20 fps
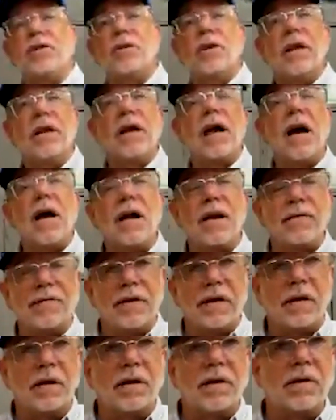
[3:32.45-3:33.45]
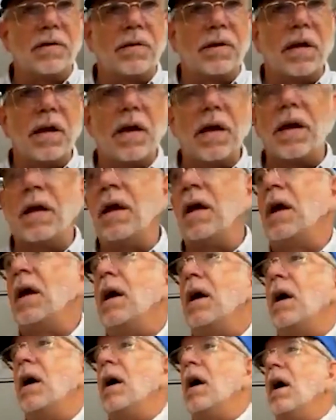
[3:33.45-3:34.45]
circuit out of it,
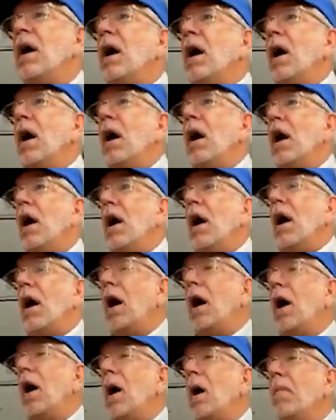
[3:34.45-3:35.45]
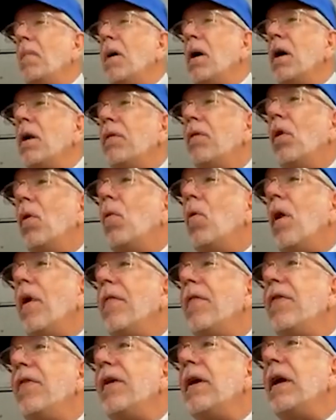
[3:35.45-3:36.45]
okay? The
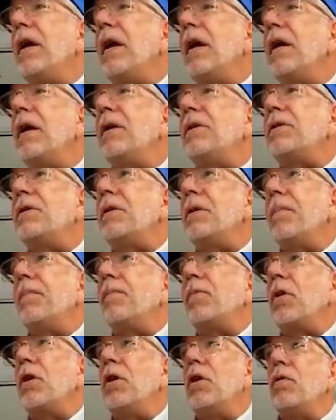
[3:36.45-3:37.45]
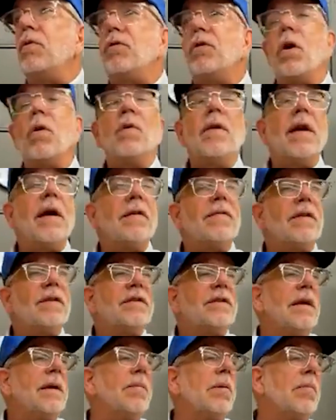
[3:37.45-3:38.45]
one thing is you don't
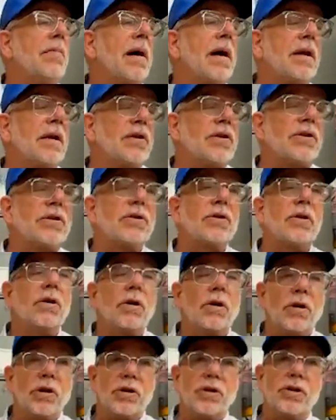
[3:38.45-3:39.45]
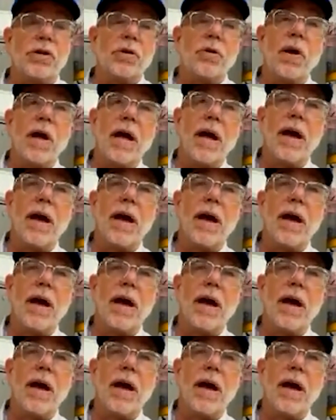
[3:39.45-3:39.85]
have the same amount of surge you